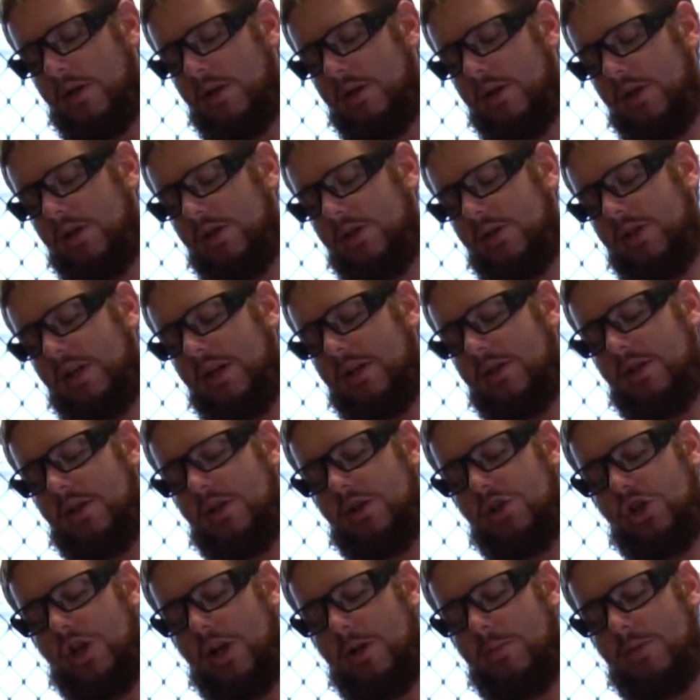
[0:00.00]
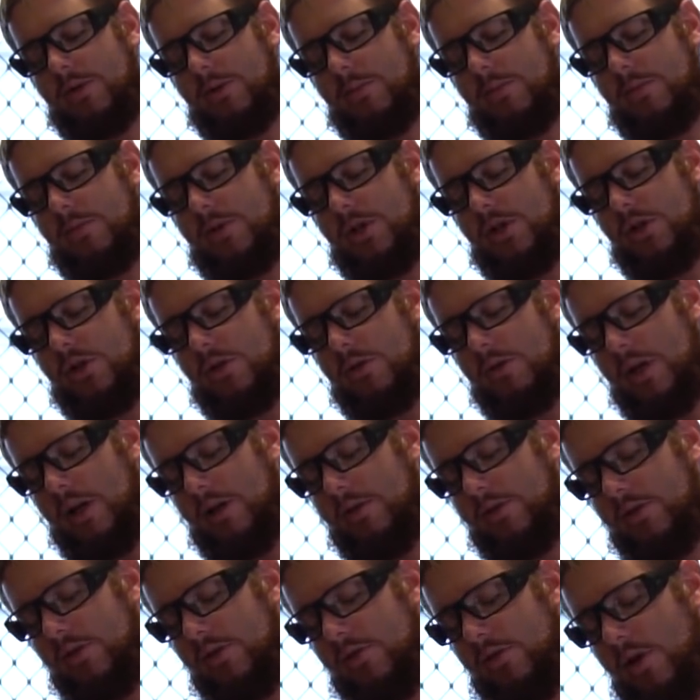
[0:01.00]
they're just easy and cheap to dish,
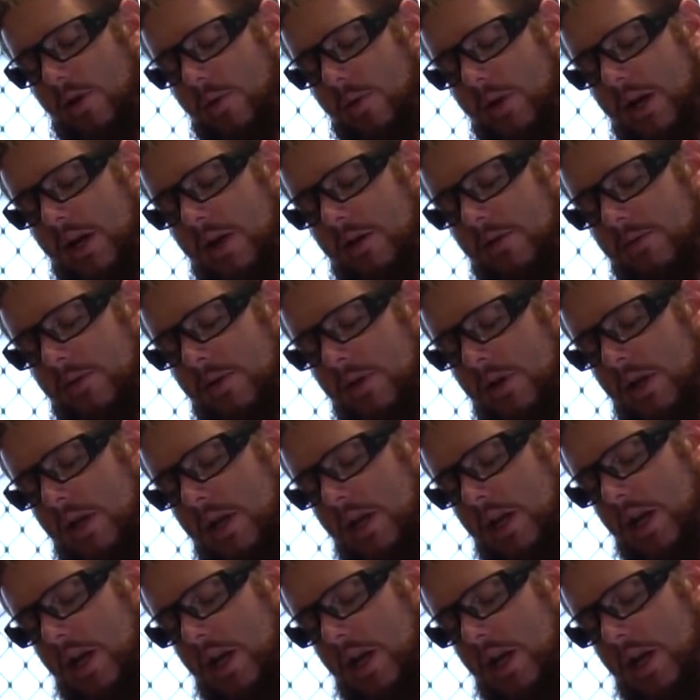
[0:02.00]
to throw out.